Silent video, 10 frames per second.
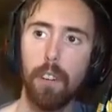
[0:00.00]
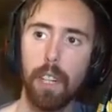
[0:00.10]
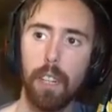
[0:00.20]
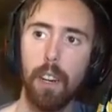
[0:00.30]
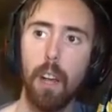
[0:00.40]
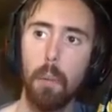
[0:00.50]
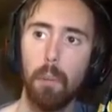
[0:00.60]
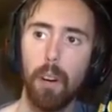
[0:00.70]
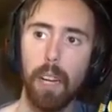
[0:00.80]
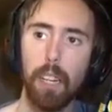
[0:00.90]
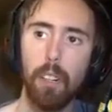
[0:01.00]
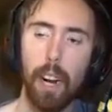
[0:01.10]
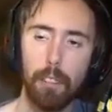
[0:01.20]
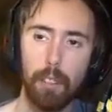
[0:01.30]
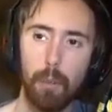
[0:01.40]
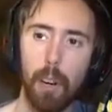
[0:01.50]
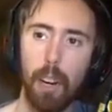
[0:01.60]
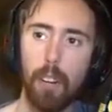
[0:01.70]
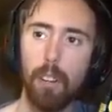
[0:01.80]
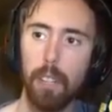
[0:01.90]
fucking playing classic
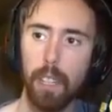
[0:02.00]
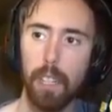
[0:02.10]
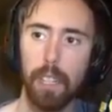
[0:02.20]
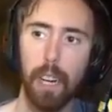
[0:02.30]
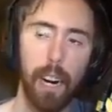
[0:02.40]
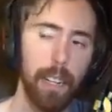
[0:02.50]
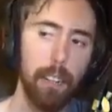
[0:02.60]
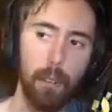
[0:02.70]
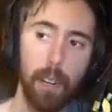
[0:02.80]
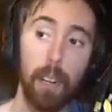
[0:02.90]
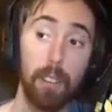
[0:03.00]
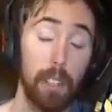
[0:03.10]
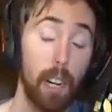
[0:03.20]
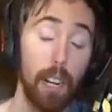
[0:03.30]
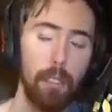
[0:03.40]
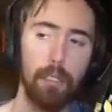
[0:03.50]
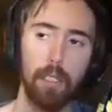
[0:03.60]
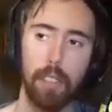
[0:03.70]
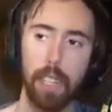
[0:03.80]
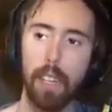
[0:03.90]
WoW, getting kited around
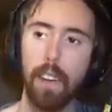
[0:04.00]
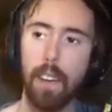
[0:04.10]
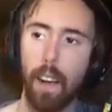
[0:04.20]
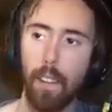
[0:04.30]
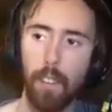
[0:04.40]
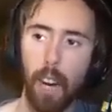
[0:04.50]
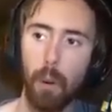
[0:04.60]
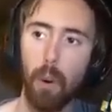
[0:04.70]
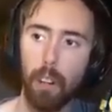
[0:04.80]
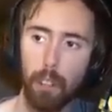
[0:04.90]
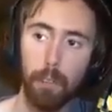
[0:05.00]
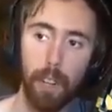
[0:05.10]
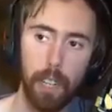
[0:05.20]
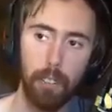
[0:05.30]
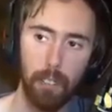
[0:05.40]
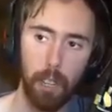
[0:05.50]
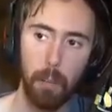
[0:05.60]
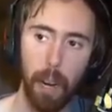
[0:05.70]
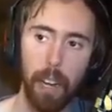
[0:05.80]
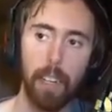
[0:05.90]
constantly, and then I watch a fucking
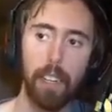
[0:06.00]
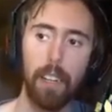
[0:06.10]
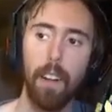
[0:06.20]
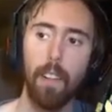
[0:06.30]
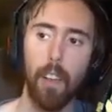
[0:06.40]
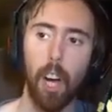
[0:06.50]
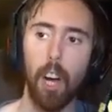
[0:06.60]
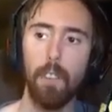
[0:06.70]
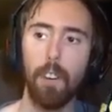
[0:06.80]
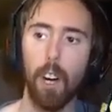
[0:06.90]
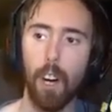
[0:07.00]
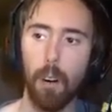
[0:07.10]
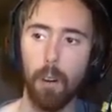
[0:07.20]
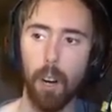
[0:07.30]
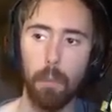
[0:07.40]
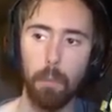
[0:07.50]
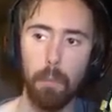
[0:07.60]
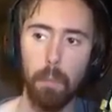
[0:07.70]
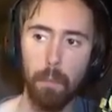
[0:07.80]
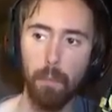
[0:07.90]
cinematic of a
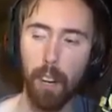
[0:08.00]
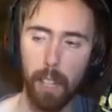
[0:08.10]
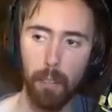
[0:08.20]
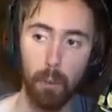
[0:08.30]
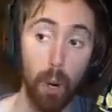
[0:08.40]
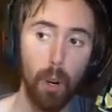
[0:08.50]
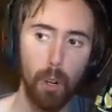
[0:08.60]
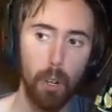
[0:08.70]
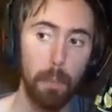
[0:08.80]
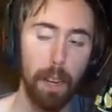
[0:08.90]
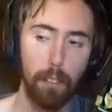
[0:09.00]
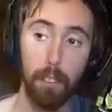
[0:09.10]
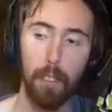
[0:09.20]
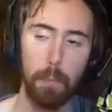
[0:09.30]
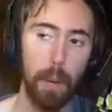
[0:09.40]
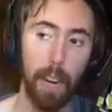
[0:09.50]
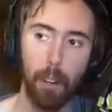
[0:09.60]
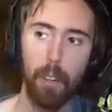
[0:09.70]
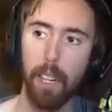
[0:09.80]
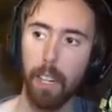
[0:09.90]
fucking rogue basically
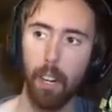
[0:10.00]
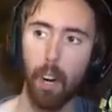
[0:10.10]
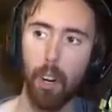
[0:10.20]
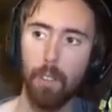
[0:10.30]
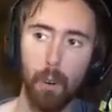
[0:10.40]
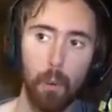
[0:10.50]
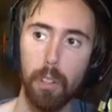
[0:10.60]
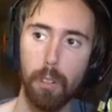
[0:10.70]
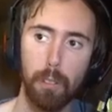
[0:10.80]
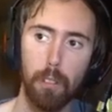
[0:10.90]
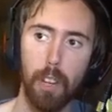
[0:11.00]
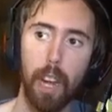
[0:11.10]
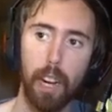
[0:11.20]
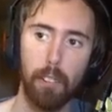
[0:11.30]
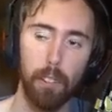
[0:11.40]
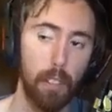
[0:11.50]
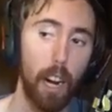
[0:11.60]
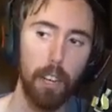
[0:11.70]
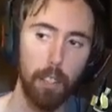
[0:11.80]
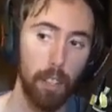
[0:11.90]
parrying all of a warrior's attacks and
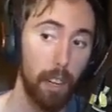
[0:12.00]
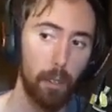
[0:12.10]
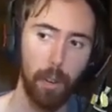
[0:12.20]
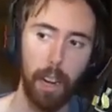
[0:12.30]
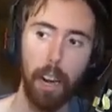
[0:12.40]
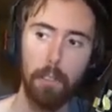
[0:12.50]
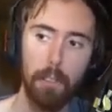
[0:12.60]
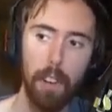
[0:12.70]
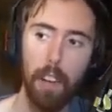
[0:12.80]
dodging the other half,